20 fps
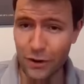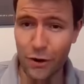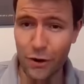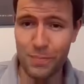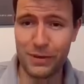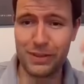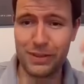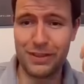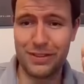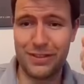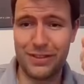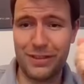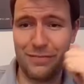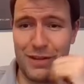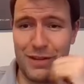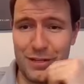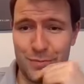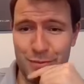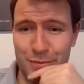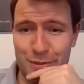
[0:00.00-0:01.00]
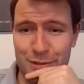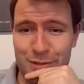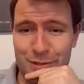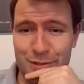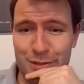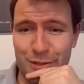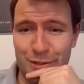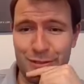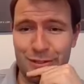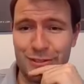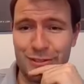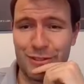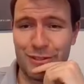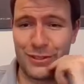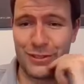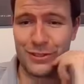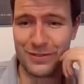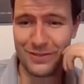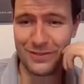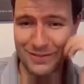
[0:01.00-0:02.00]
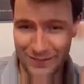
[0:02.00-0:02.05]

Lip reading: hoping that the investment consultant